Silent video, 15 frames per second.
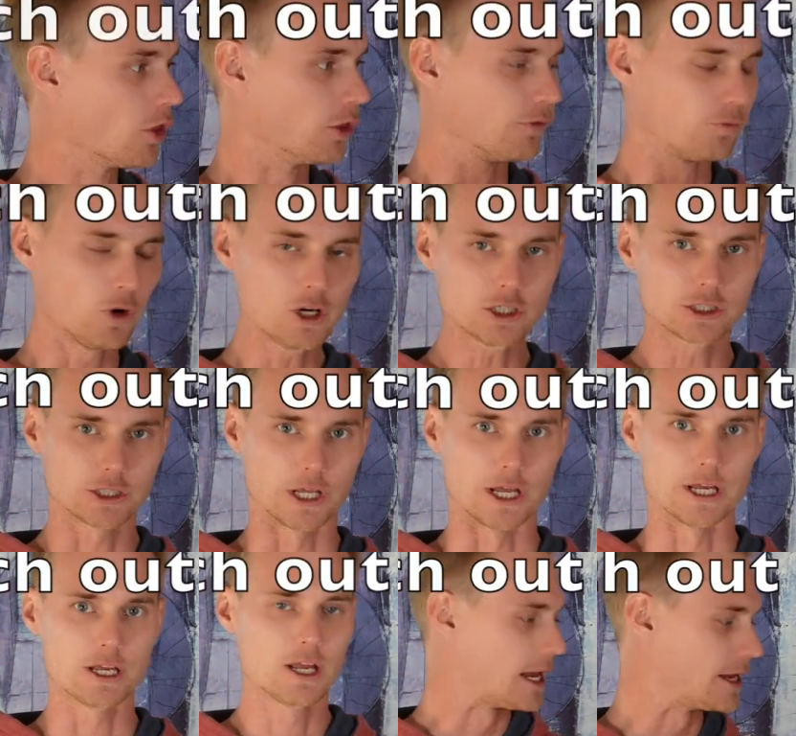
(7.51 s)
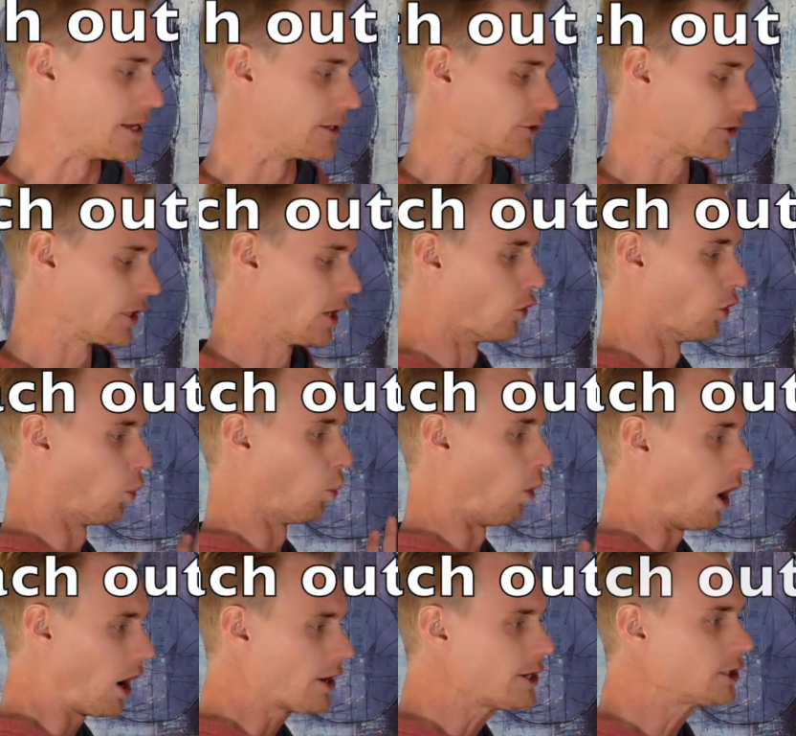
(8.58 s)
The first thing is the
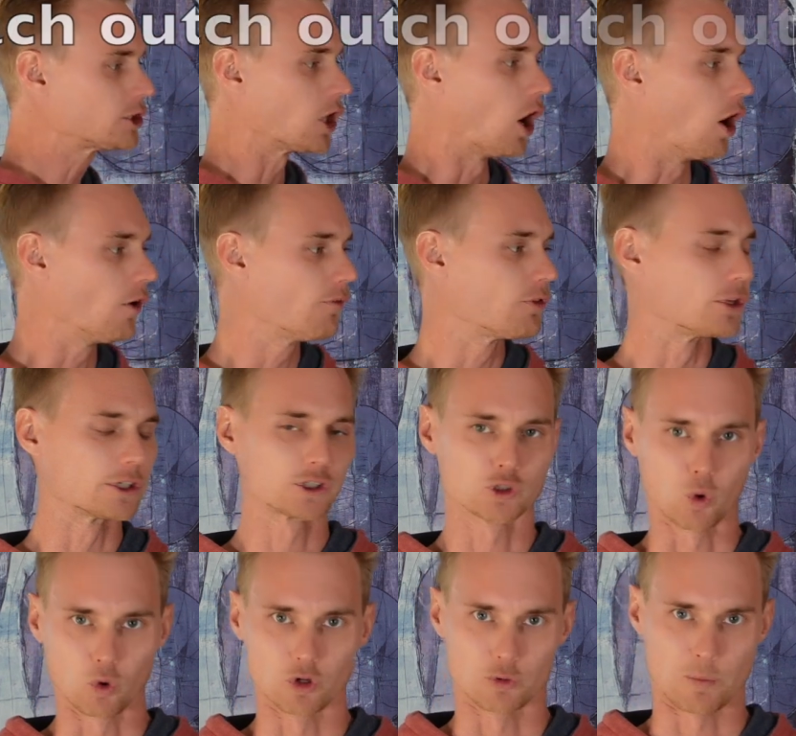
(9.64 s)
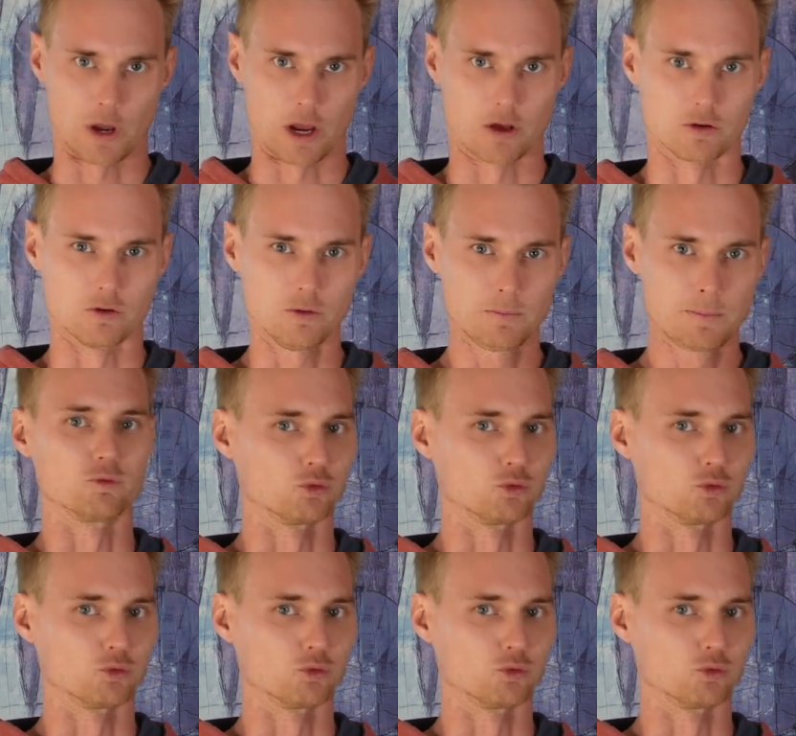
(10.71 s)
wattage of the solar panel.